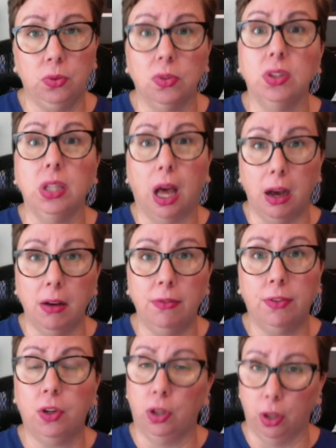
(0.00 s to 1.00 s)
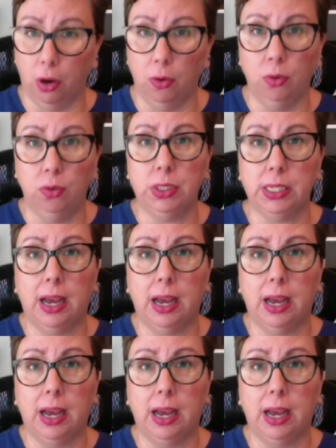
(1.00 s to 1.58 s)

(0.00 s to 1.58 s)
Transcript: love clothes.